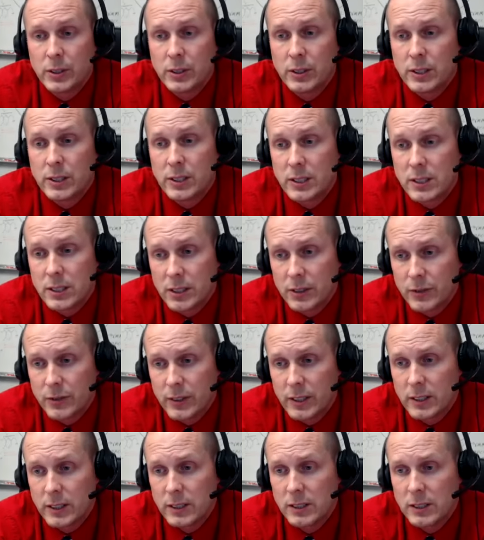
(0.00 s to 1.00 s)

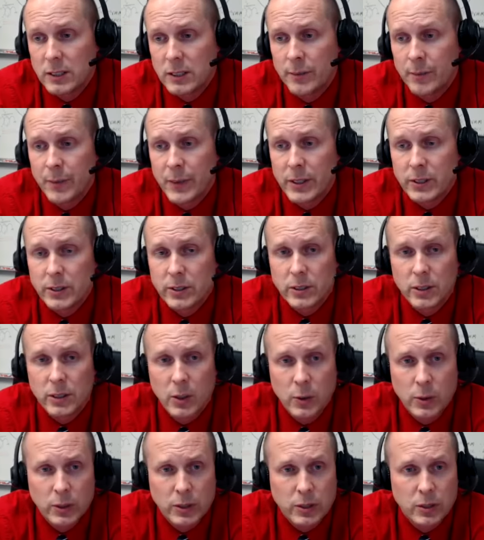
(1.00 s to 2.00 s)
stiffness,
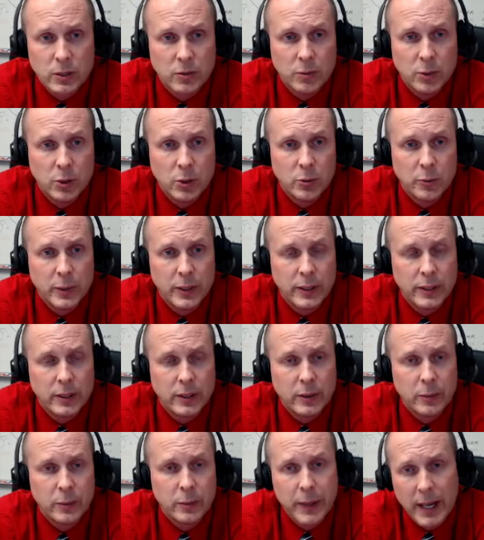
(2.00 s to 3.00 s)
slowness of movement,
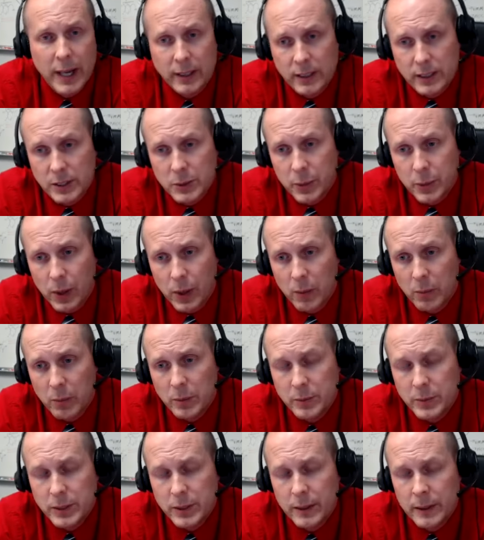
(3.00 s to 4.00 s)
balance
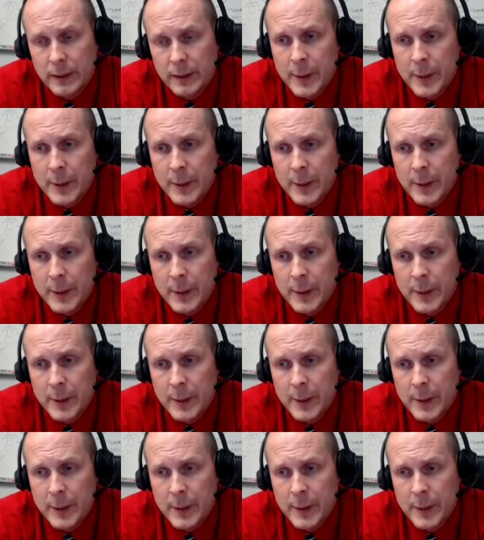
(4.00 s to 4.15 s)
problems,